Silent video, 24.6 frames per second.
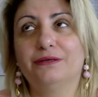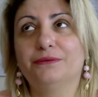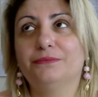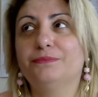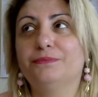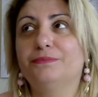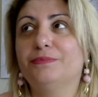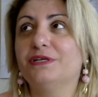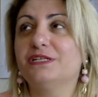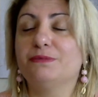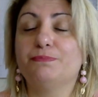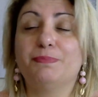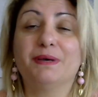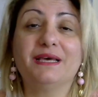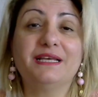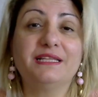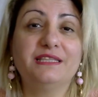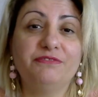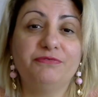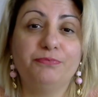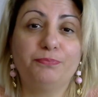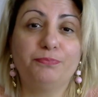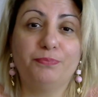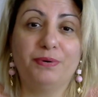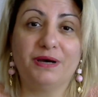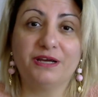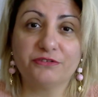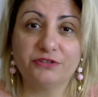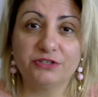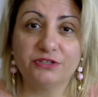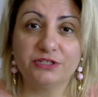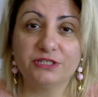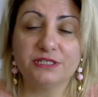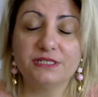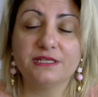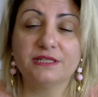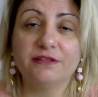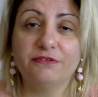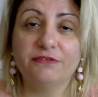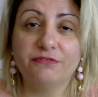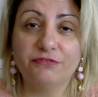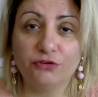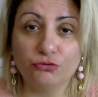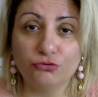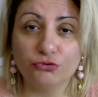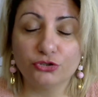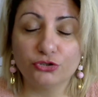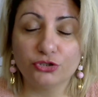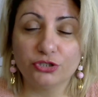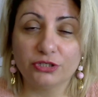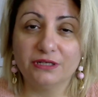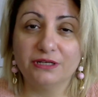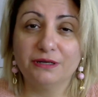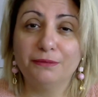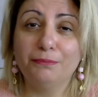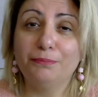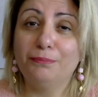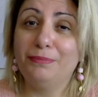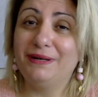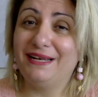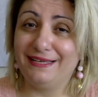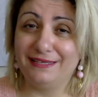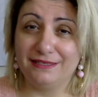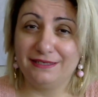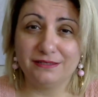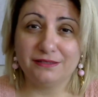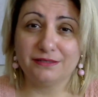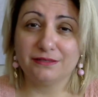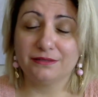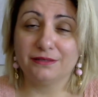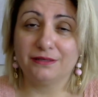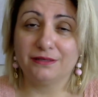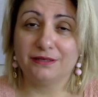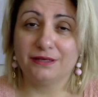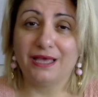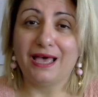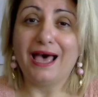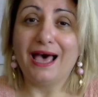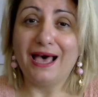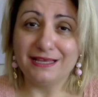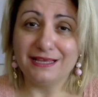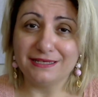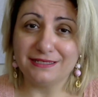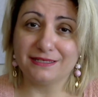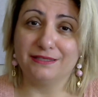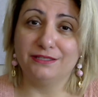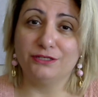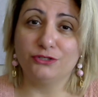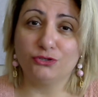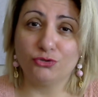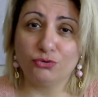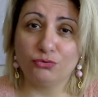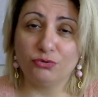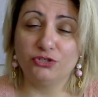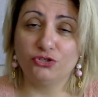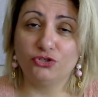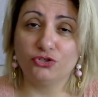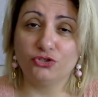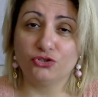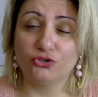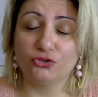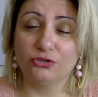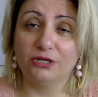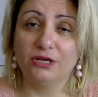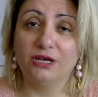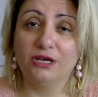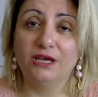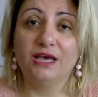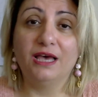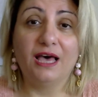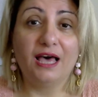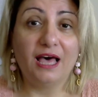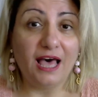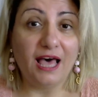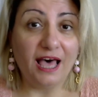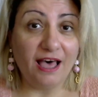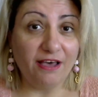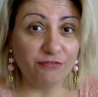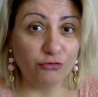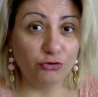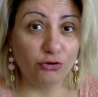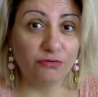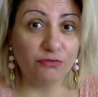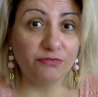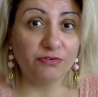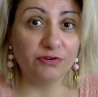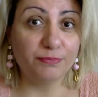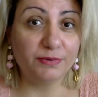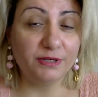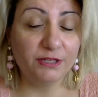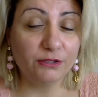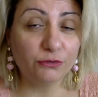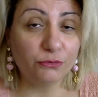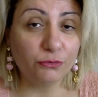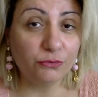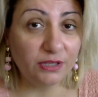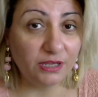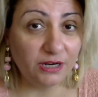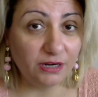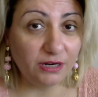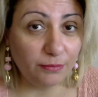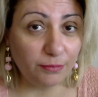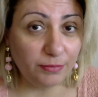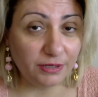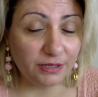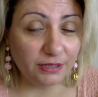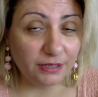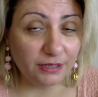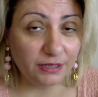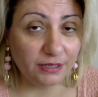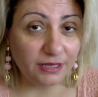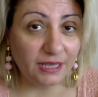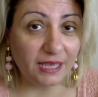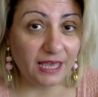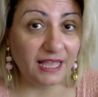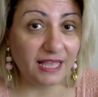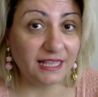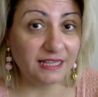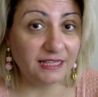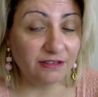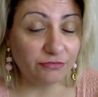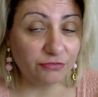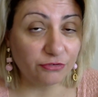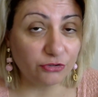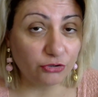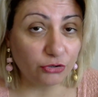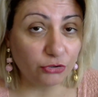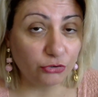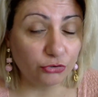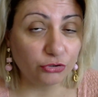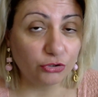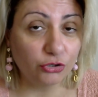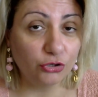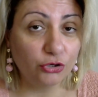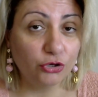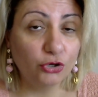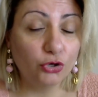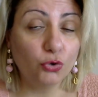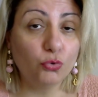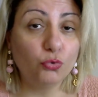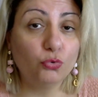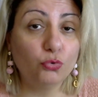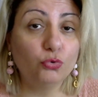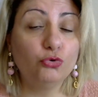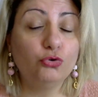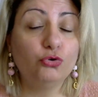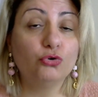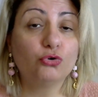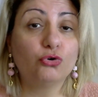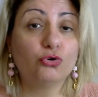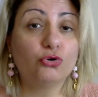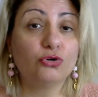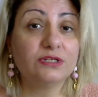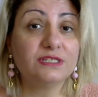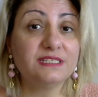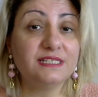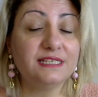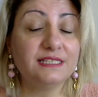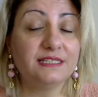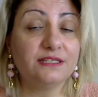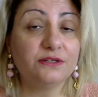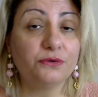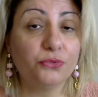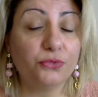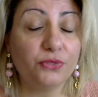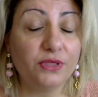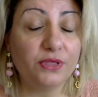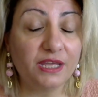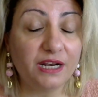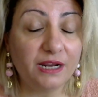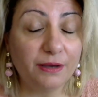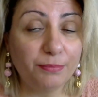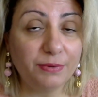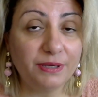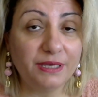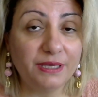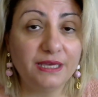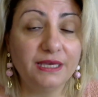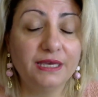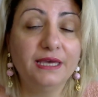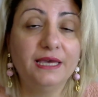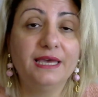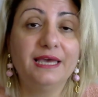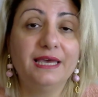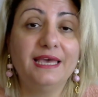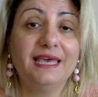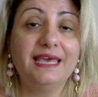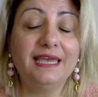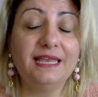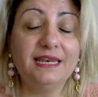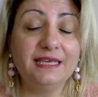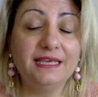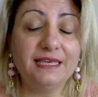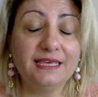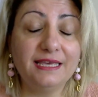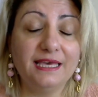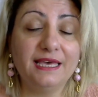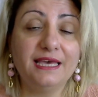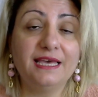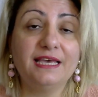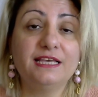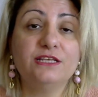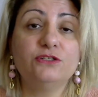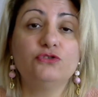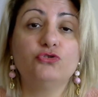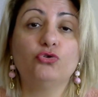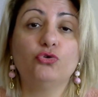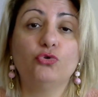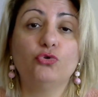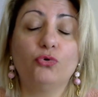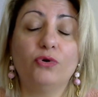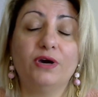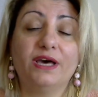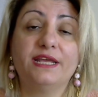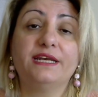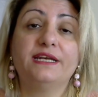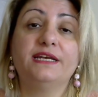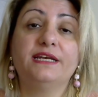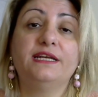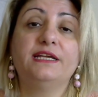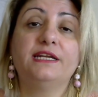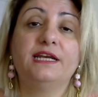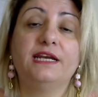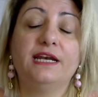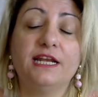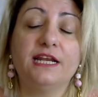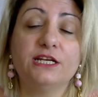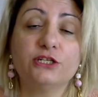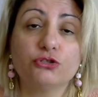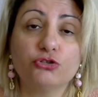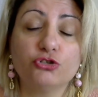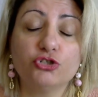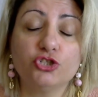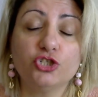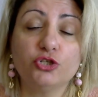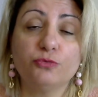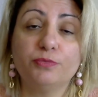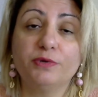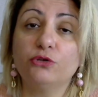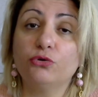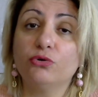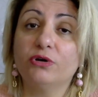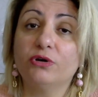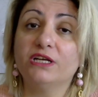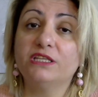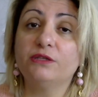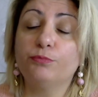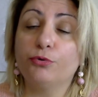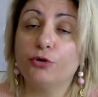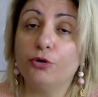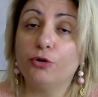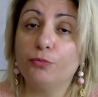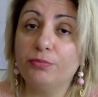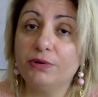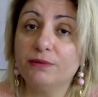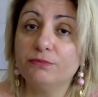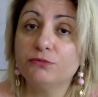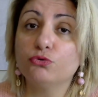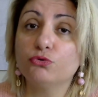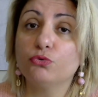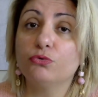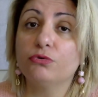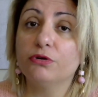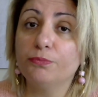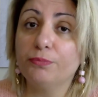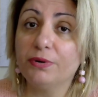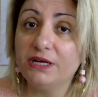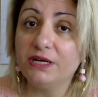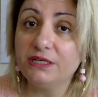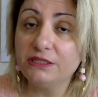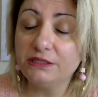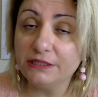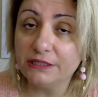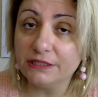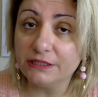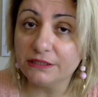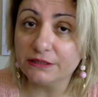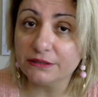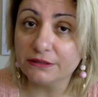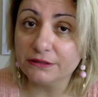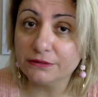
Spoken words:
perspective partners in the future. Please ask this question. Have you ever been to therapy? And if not, would you consider therapy in case you were in a relationship and you had problems with your partner?